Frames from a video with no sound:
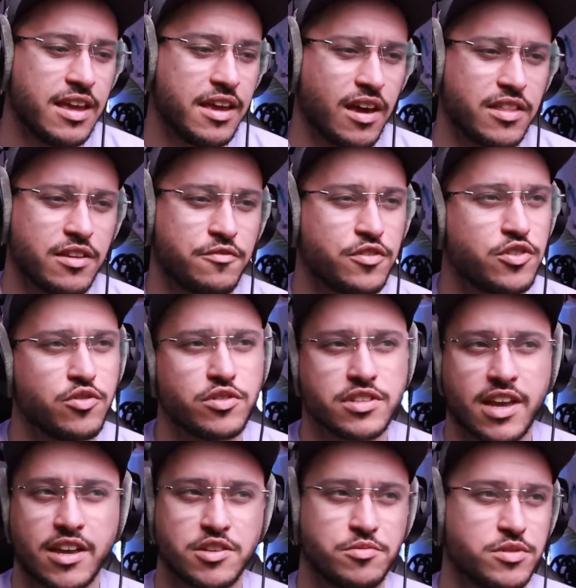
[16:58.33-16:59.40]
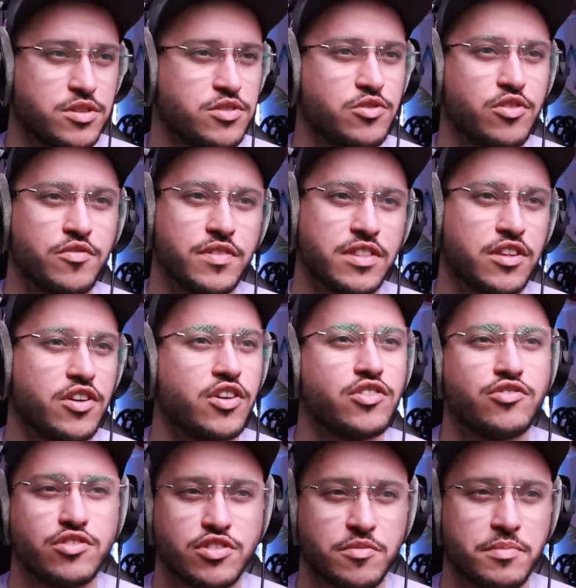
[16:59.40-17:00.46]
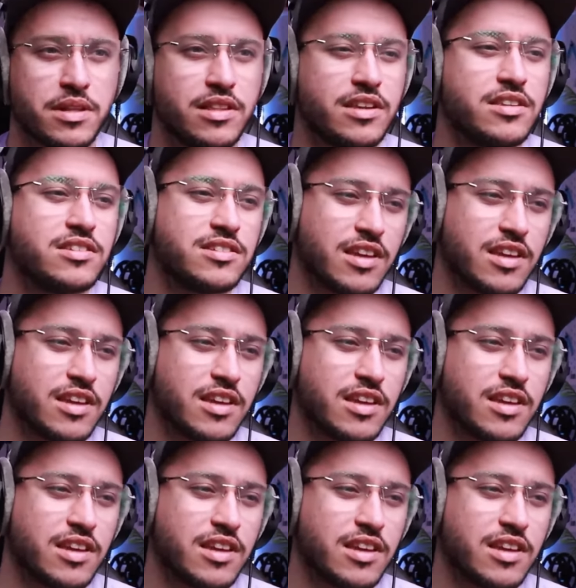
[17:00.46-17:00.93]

I think Fedor's guess was sort of in the hundreds of millions.